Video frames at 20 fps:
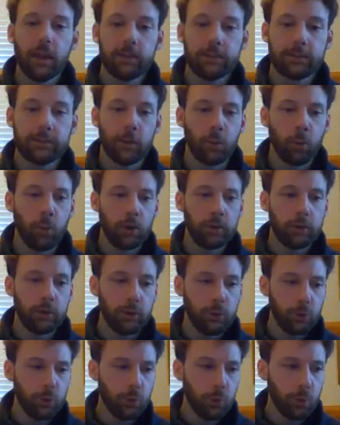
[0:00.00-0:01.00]
someone
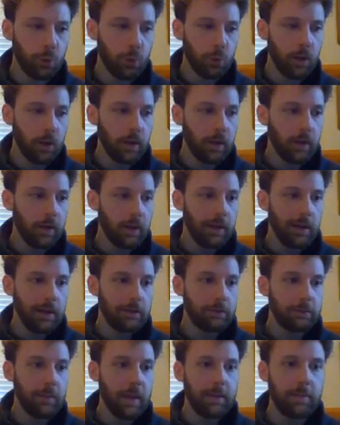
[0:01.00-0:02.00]
who
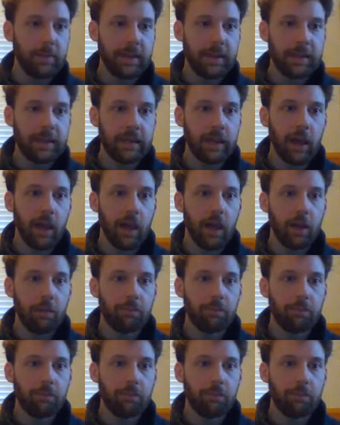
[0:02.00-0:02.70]
is maybe